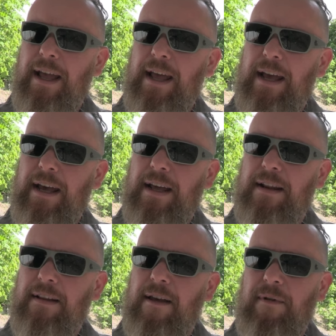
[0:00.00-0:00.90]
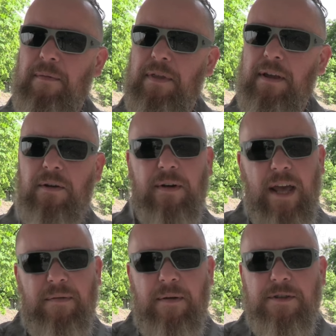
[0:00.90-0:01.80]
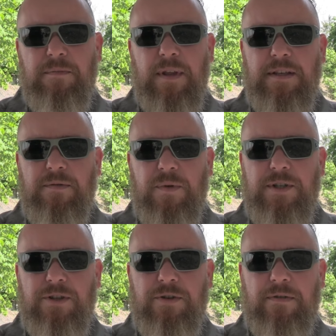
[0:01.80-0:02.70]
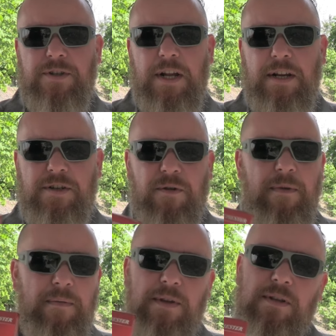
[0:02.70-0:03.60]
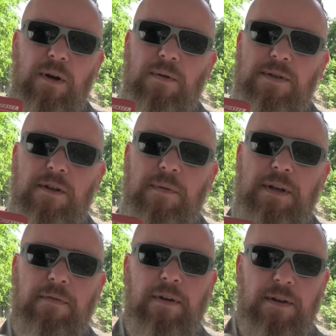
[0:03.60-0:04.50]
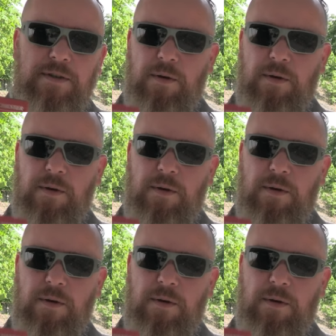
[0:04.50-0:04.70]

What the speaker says: And that made me think, okay, maybe some things at Winchester have changed, or maybe this load is a little bit different.